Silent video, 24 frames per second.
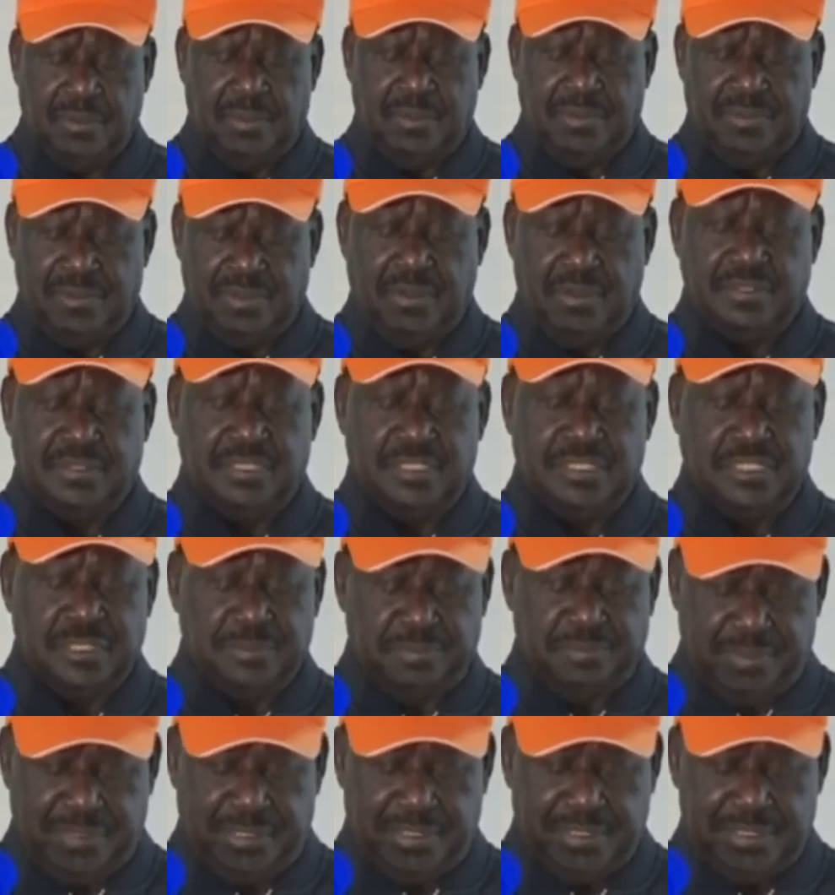Without
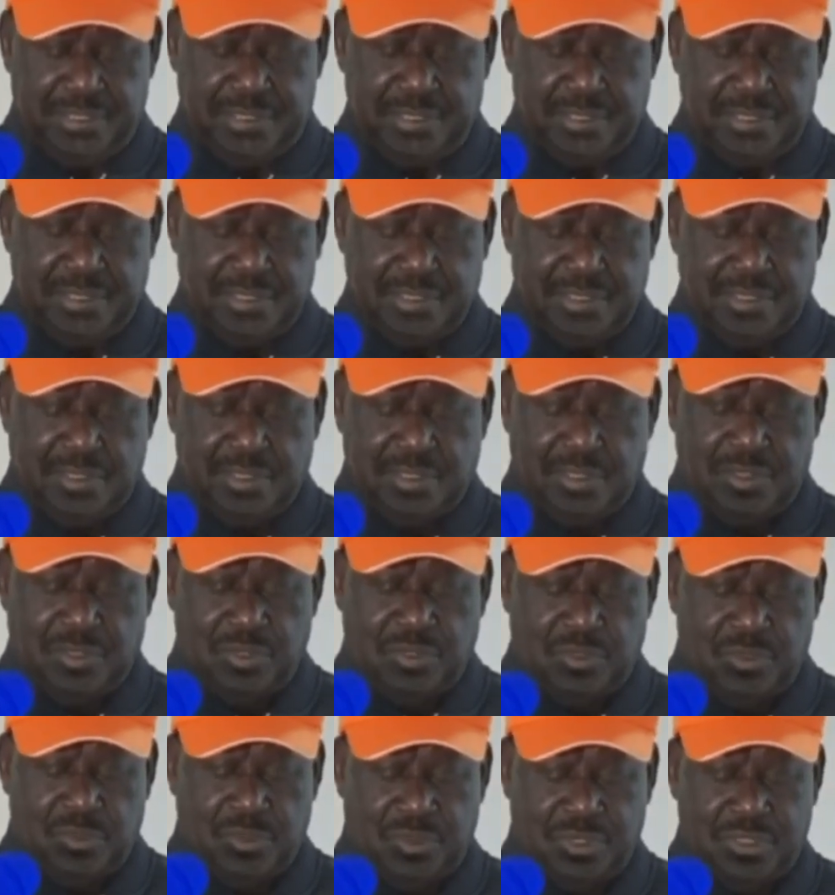discipline,
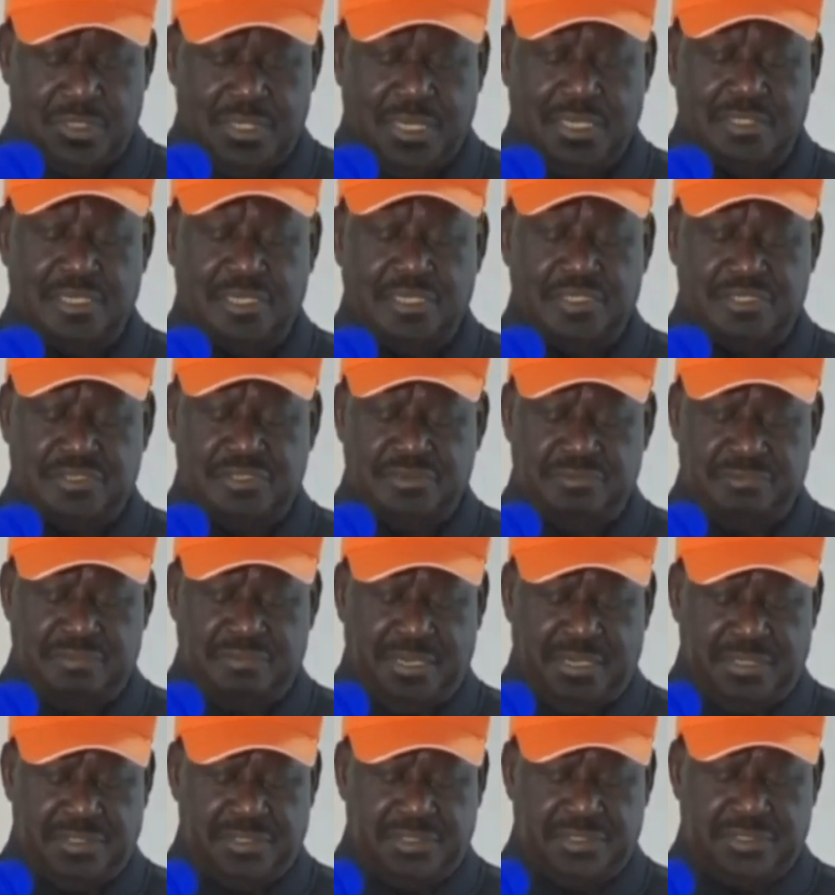we can't achieve
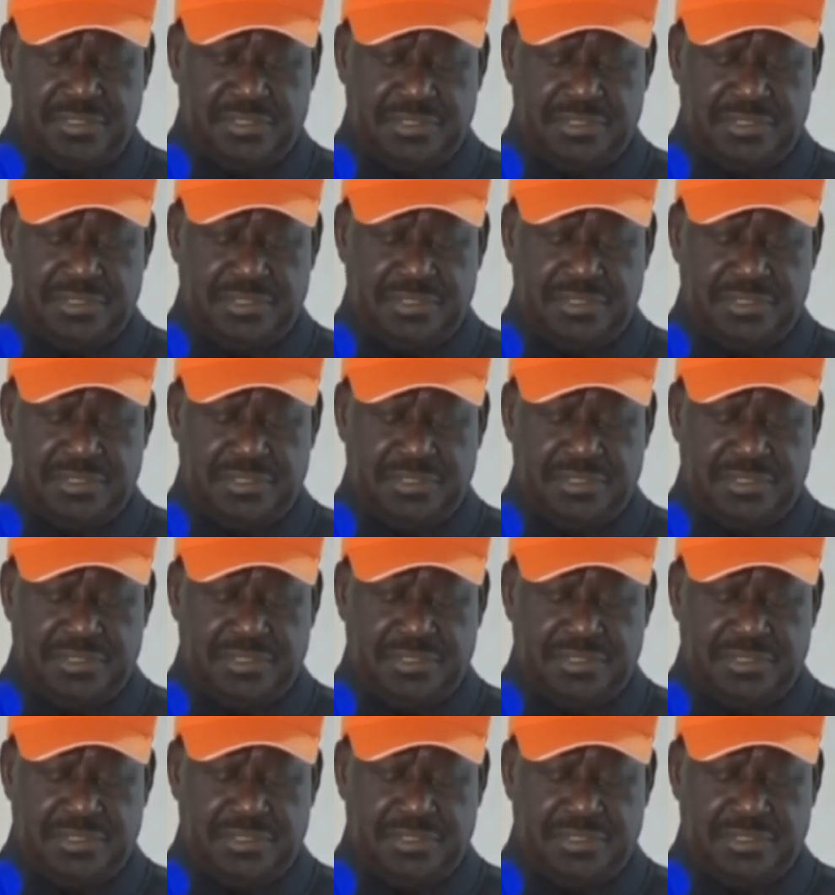much.